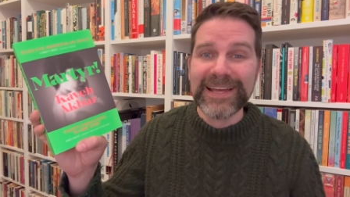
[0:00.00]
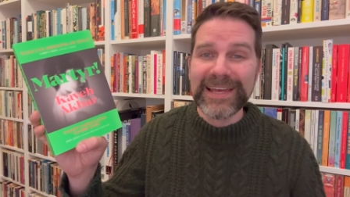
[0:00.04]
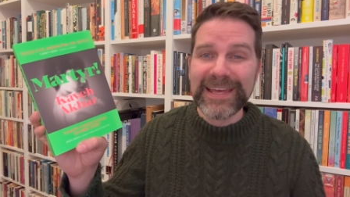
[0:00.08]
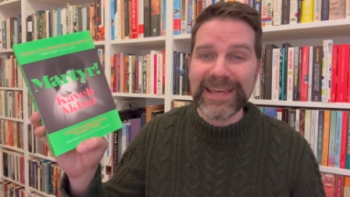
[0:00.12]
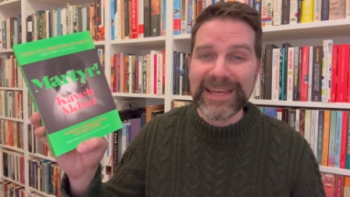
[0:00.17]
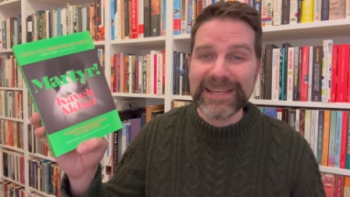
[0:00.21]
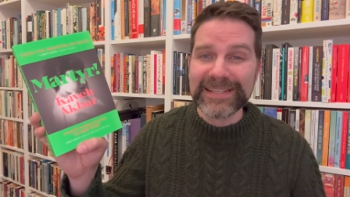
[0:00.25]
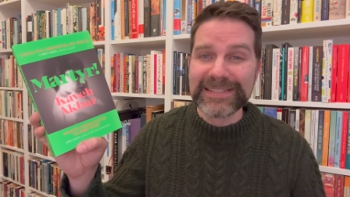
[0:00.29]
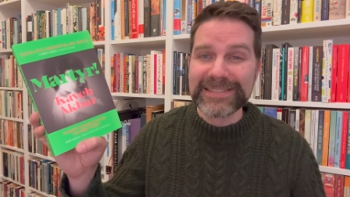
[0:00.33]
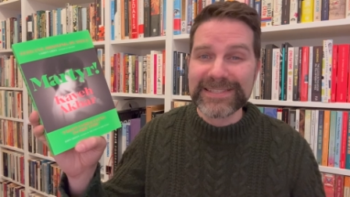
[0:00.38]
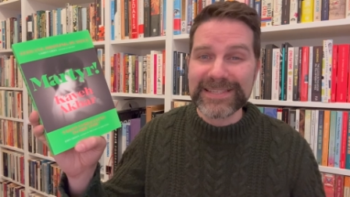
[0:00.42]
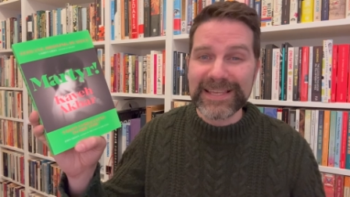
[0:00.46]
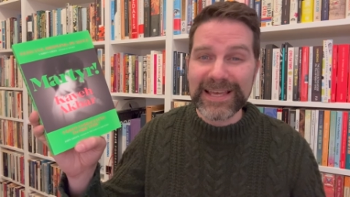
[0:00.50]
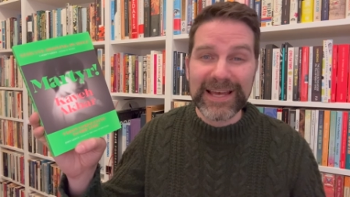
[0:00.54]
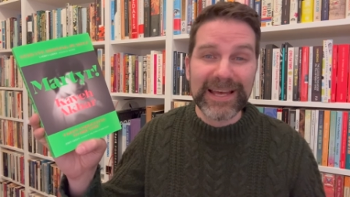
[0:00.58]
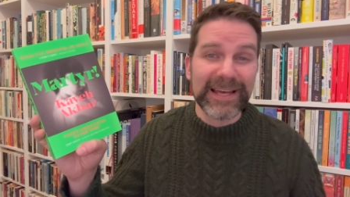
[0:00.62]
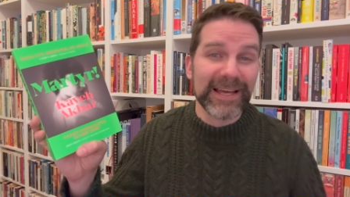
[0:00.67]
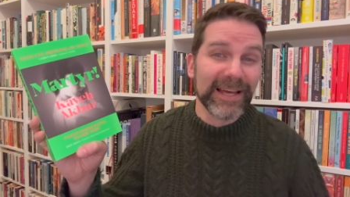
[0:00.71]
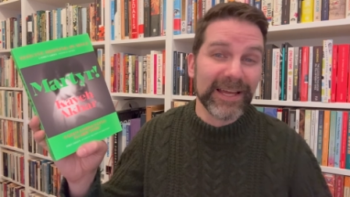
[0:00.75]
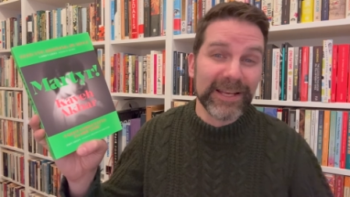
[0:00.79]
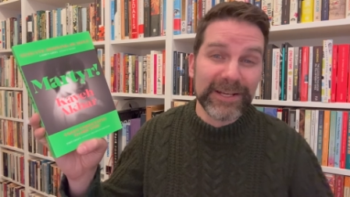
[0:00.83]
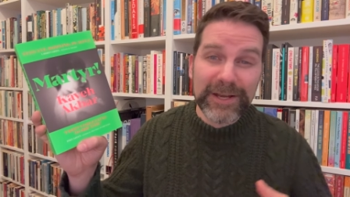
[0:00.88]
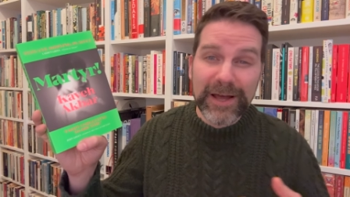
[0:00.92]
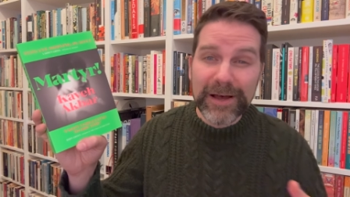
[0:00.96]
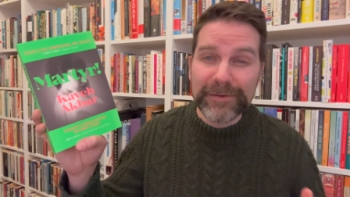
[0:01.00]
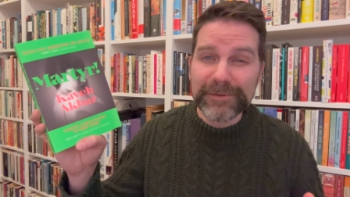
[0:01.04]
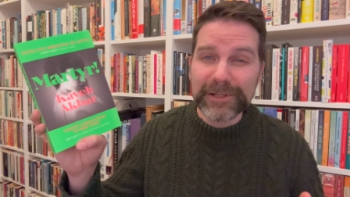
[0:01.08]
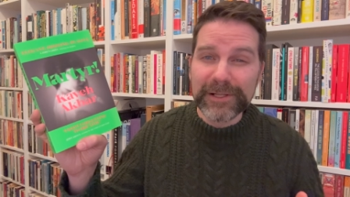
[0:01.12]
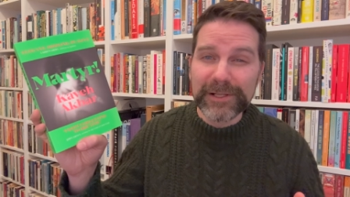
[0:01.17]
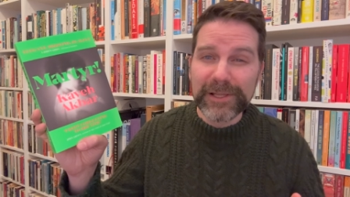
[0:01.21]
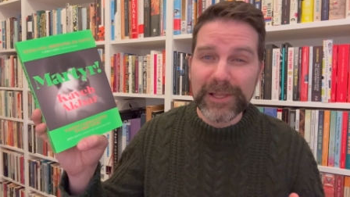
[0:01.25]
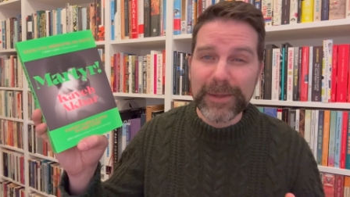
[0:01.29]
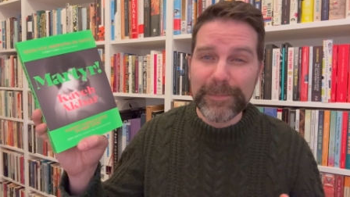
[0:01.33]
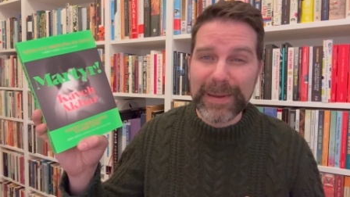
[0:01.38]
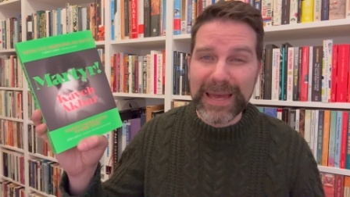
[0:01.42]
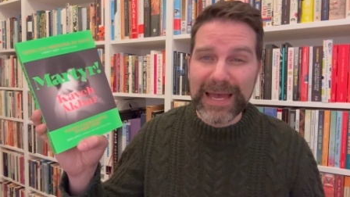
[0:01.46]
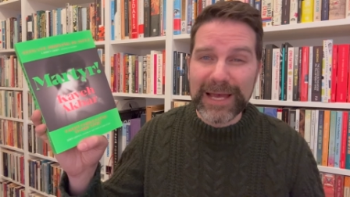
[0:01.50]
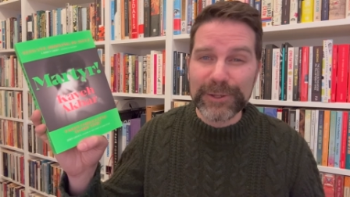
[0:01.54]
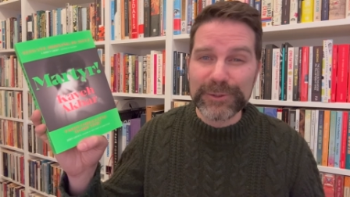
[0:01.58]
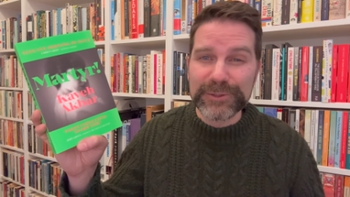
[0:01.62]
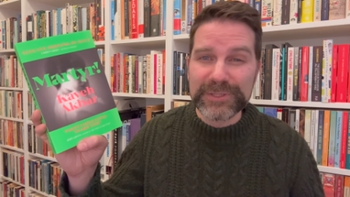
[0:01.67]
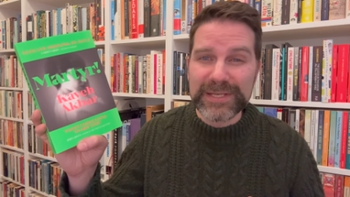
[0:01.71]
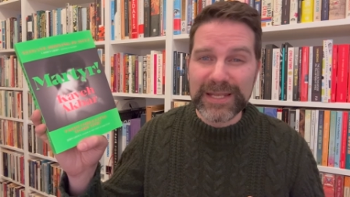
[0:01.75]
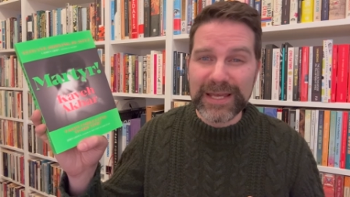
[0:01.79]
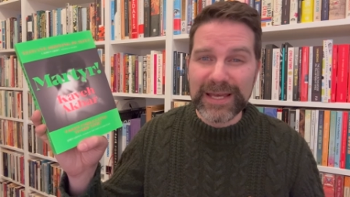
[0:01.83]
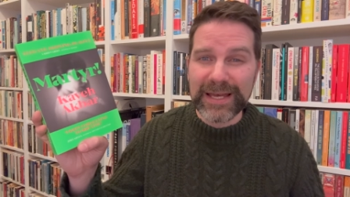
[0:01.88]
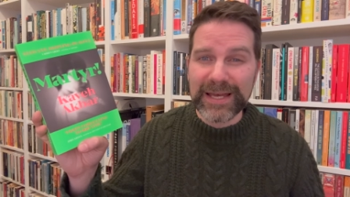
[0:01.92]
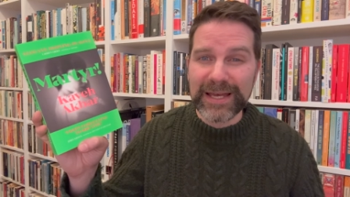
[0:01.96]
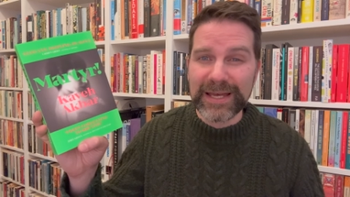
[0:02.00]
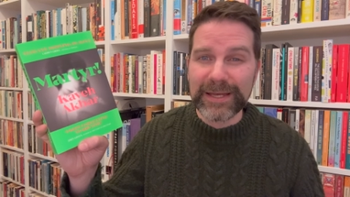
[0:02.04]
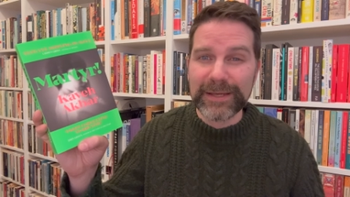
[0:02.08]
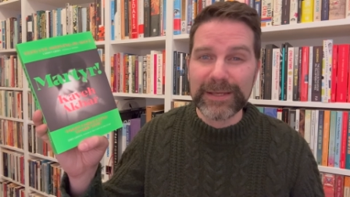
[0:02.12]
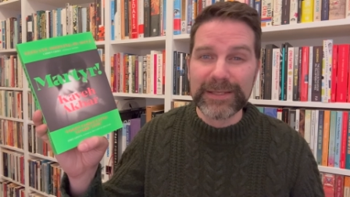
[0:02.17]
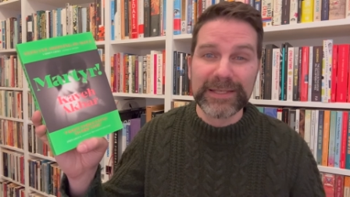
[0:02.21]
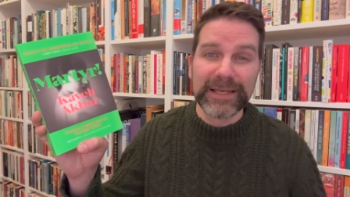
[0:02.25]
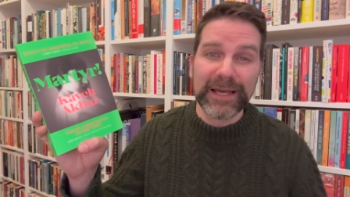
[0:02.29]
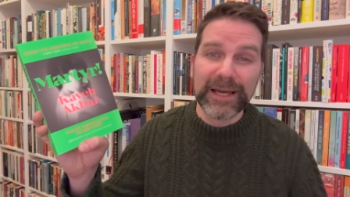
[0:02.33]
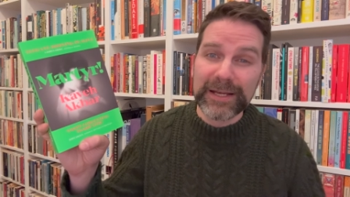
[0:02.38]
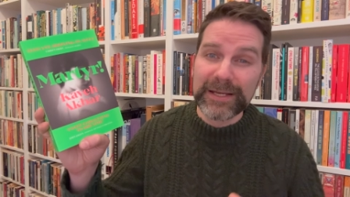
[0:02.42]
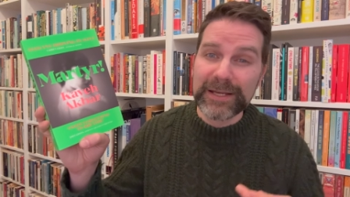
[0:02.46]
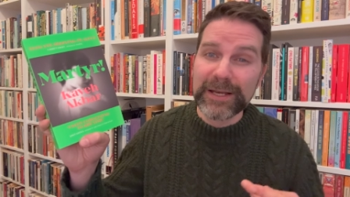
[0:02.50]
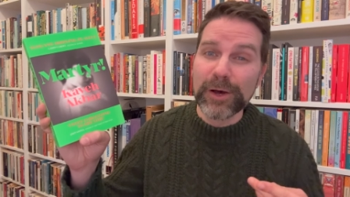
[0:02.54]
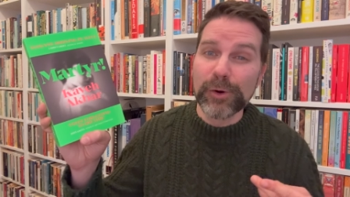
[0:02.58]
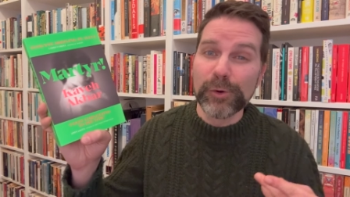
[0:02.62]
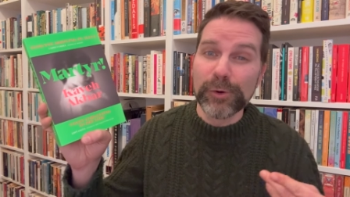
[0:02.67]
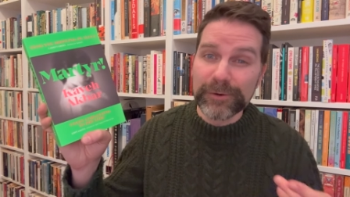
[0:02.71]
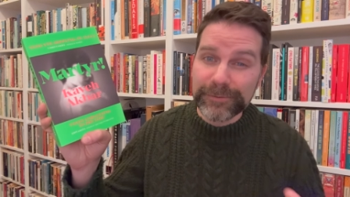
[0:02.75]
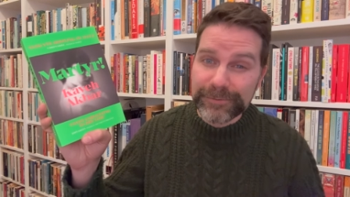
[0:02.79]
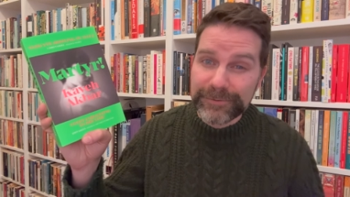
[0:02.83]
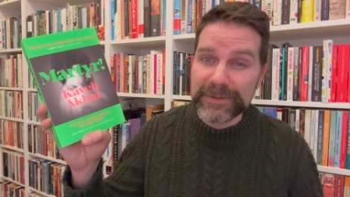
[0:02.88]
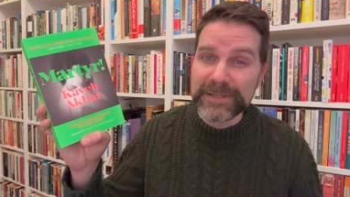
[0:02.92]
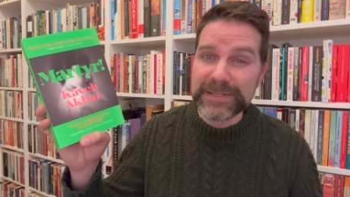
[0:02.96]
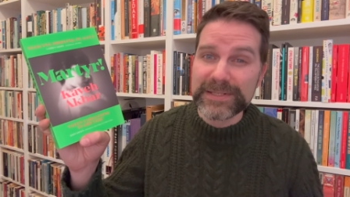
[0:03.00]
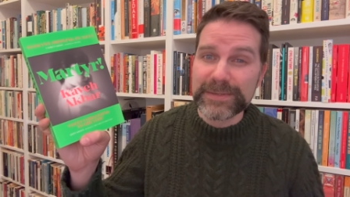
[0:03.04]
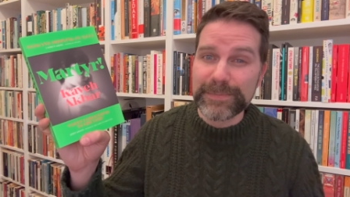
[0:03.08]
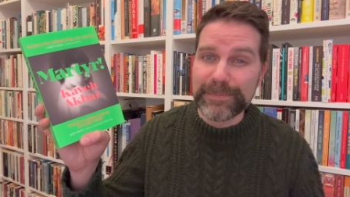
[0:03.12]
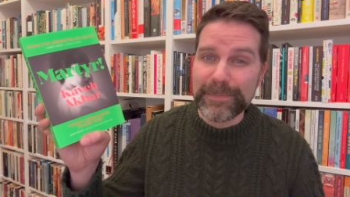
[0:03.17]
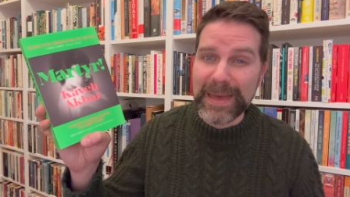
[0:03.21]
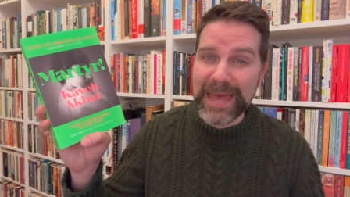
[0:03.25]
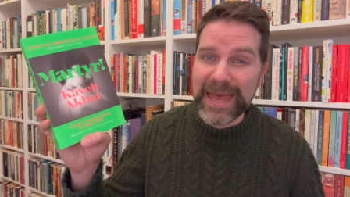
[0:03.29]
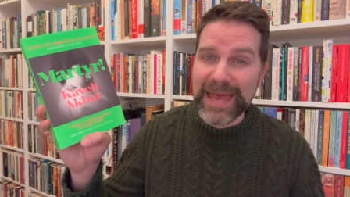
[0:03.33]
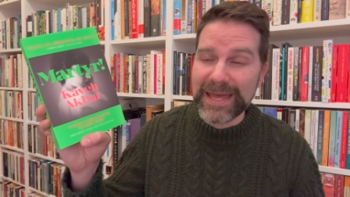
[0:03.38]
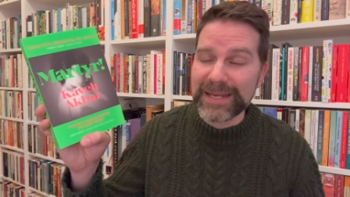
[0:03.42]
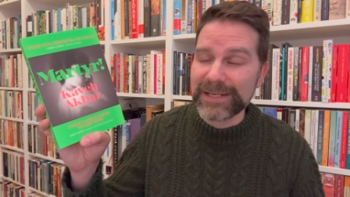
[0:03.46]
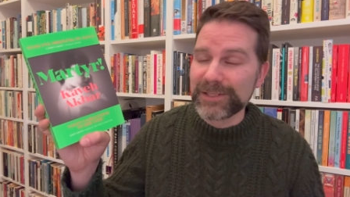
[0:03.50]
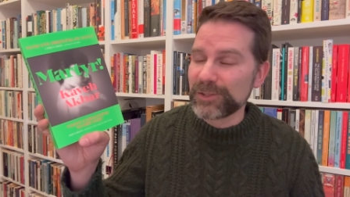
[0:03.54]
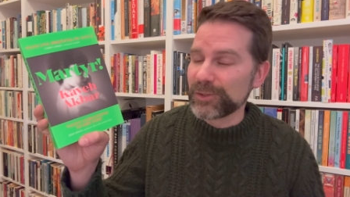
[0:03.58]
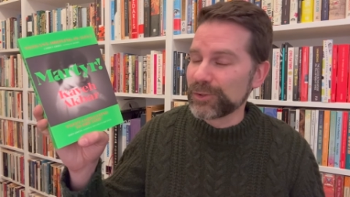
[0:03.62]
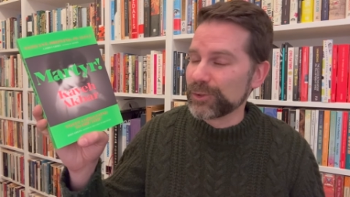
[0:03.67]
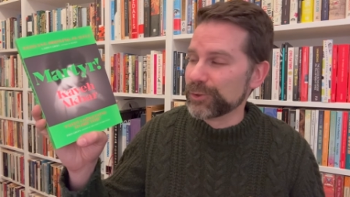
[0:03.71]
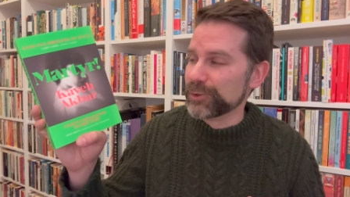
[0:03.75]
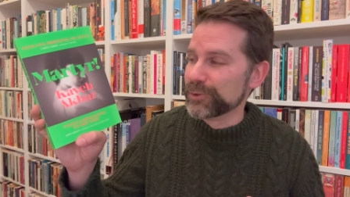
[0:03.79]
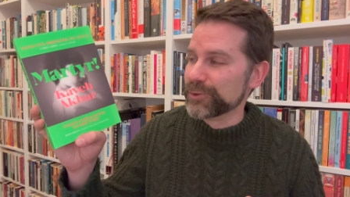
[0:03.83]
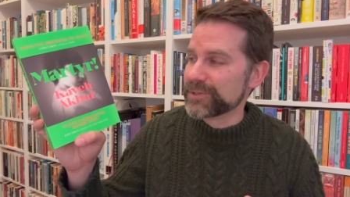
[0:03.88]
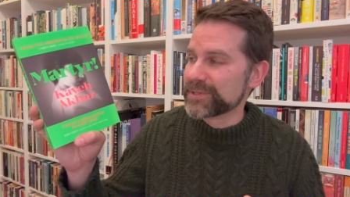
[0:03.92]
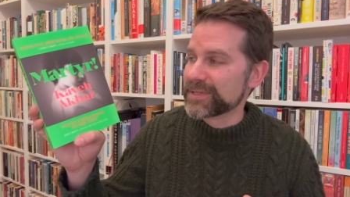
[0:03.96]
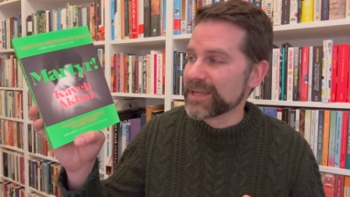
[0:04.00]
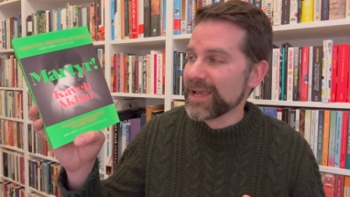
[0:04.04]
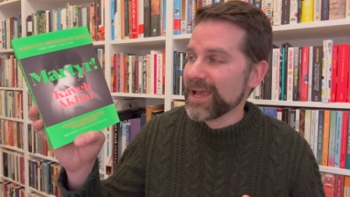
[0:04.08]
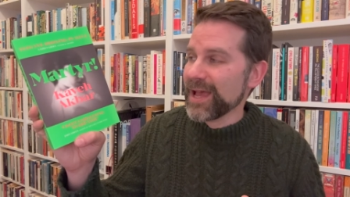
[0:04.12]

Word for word: It's uh, a novel about a uh, young orphaned man who's